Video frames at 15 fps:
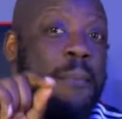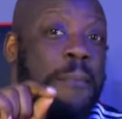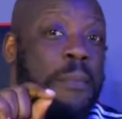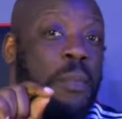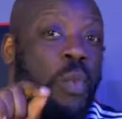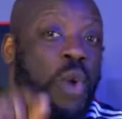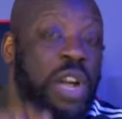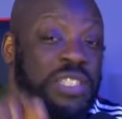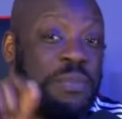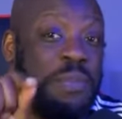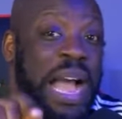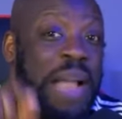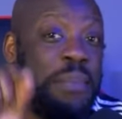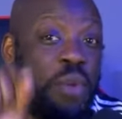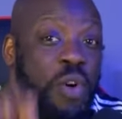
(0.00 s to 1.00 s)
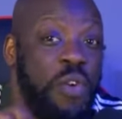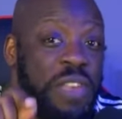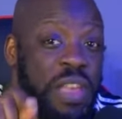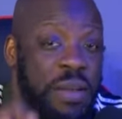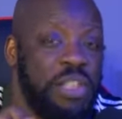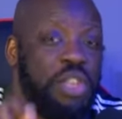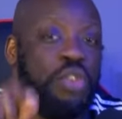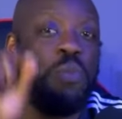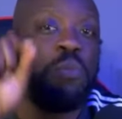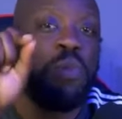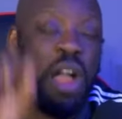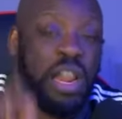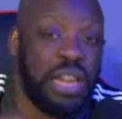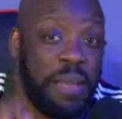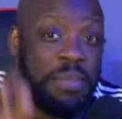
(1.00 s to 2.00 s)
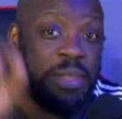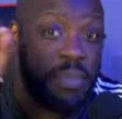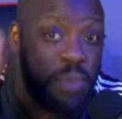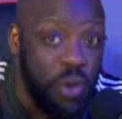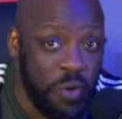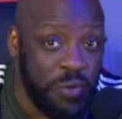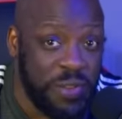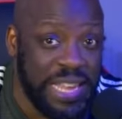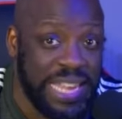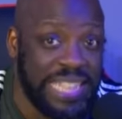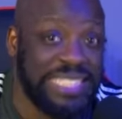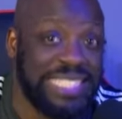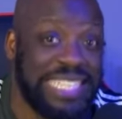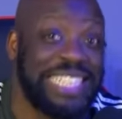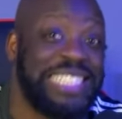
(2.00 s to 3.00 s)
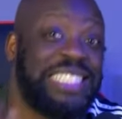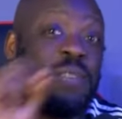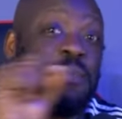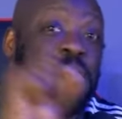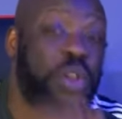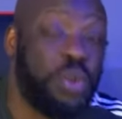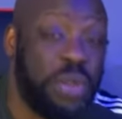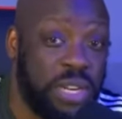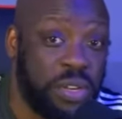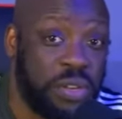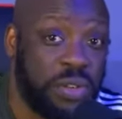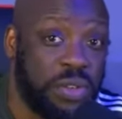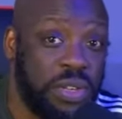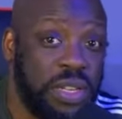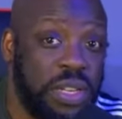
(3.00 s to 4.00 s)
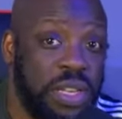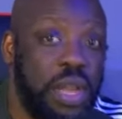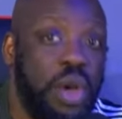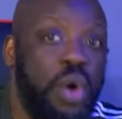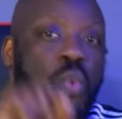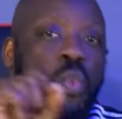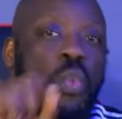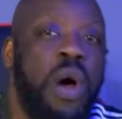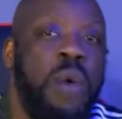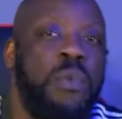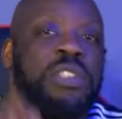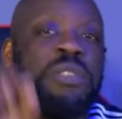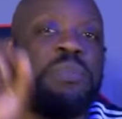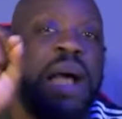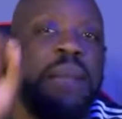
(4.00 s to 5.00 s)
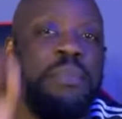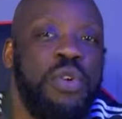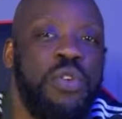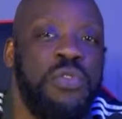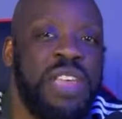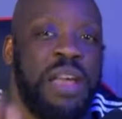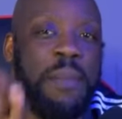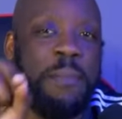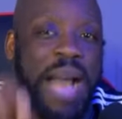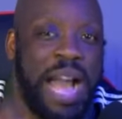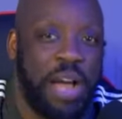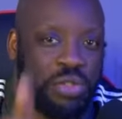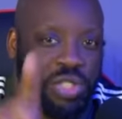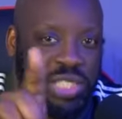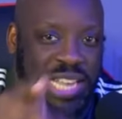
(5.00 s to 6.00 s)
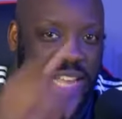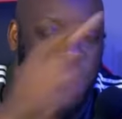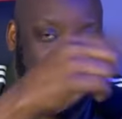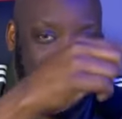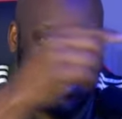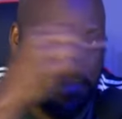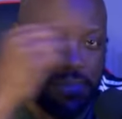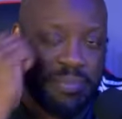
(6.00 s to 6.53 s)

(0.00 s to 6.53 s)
Was my movie? You brought up the movie and said it's hypocritical. What was you my movie about? Tell them.